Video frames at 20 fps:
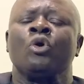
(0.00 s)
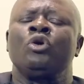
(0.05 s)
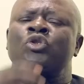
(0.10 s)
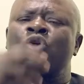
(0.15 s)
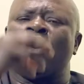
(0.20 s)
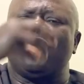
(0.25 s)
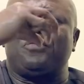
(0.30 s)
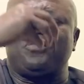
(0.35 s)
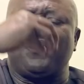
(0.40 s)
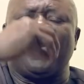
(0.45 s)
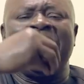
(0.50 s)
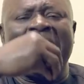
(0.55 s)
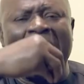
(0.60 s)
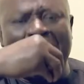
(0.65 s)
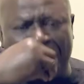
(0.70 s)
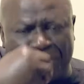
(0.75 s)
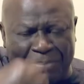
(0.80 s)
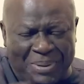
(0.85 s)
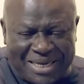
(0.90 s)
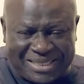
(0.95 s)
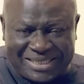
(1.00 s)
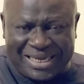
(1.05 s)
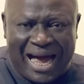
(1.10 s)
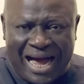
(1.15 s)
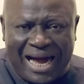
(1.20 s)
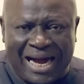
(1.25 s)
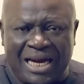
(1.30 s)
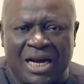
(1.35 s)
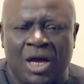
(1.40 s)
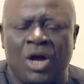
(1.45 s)
So for a
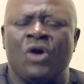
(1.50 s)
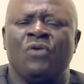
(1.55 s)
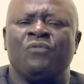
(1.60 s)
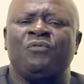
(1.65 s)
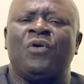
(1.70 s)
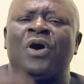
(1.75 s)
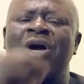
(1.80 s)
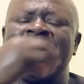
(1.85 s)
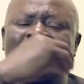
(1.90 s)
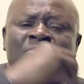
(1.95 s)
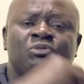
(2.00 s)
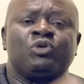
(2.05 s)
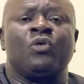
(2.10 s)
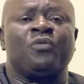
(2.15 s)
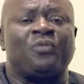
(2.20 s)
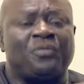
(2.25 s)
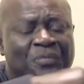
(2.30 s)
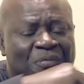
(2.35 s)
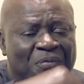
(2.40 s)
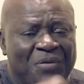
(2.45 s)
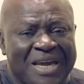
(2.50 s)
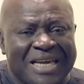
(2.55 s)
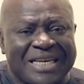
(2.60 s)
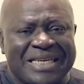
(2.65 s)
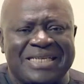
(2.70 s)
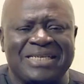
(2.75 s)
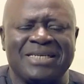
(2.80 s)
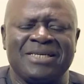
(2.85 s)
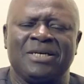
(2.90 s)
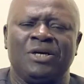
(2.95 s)
Peter, for him to
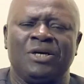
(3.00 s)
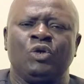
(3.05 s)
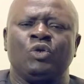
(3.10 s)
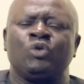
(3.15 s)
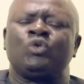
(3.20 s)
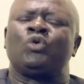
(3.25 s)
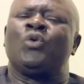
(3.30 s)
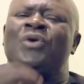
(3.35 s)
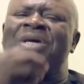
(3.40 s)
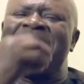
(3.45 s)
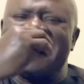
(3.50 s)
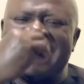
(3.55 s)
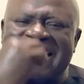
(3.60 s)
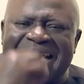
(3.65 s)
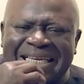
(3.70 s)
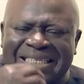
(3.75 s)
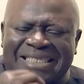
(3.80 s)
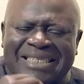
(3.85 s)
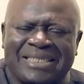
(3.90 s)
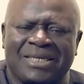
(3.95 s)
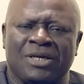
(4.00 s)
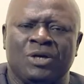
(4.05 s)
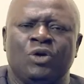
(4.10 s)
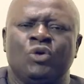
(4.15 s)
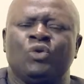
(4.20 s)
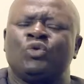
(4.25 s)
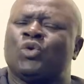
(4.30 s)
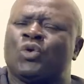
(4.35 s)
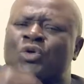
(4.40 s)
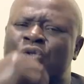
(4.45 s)
feed, to eat,
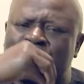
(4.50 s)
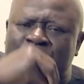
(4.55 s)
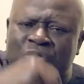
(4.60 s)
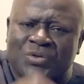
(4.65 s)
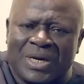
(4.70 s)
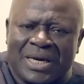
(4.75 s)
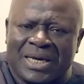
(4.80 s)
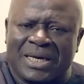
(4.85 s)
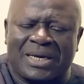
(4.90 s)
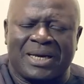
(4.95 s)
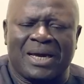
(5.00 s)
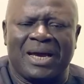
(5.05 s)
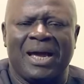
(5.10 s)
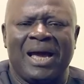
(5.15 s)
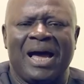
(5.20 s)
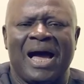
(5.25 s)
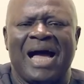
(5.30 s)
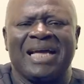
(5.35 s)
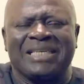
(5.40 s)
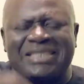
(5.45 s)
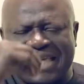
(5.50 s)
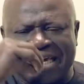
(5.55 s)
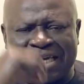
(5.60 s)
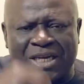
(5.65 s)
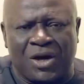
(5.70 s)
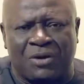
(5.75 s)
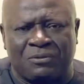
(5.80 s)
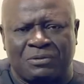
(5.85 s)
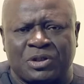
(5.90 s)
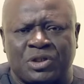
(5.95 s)
to drink and
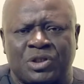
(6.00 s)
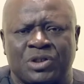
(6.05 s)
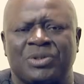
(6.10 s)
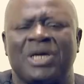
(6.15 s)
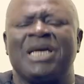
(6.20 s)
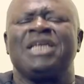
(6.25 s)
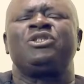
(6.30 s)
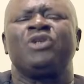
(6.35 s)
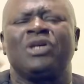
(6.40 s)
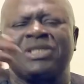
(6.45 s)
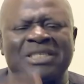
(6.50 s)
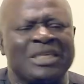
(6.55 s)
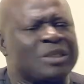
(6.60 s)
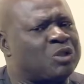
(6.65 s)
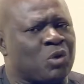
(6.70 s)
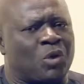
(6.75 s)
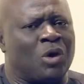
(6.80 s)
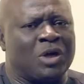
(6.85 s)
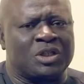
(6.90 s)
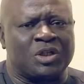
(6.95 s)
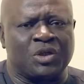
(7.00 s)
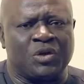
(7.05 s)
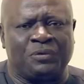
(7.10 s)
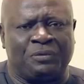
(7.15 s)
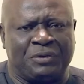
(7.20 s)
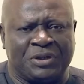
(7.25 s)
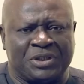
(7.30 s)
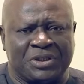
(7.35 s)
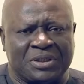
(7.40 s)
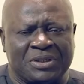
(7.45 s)
take care of his children. He just needs to continue
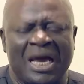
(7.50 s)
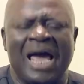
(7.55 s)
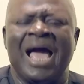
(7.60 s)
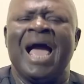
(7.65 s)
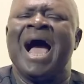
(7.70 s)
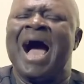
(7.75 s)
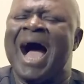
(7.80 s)
fishing.